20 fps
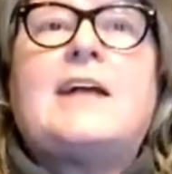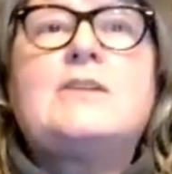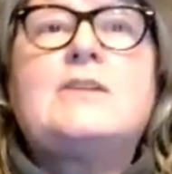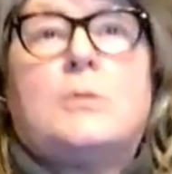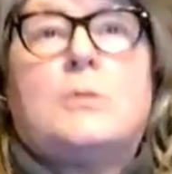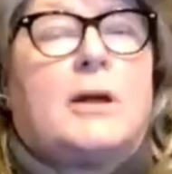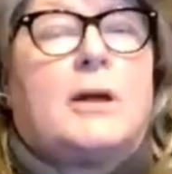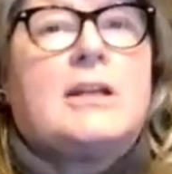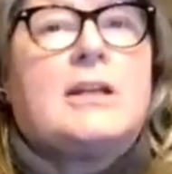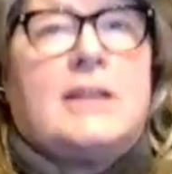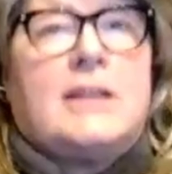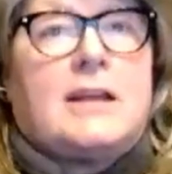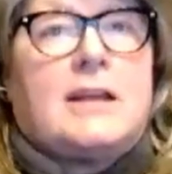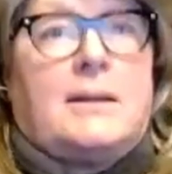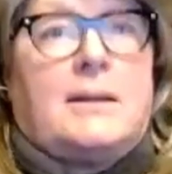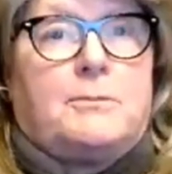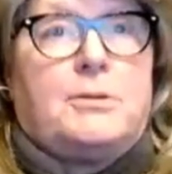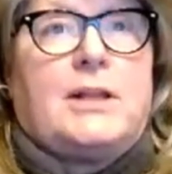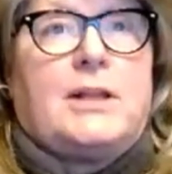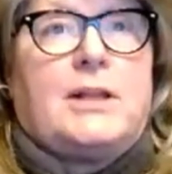And that's where
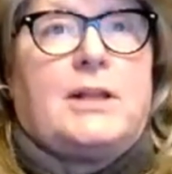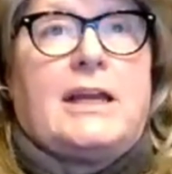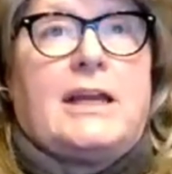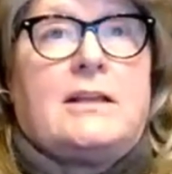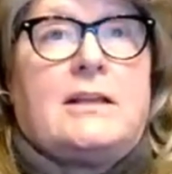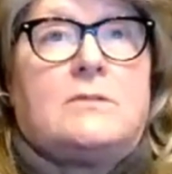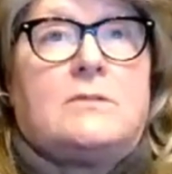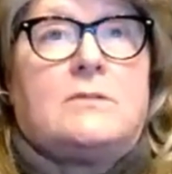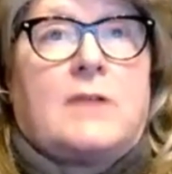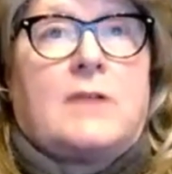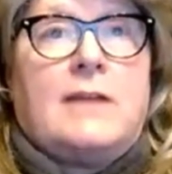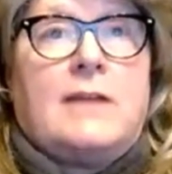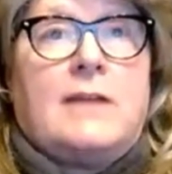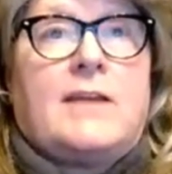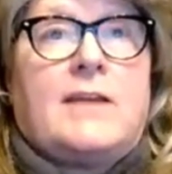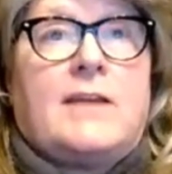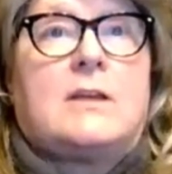marketing can play in, right?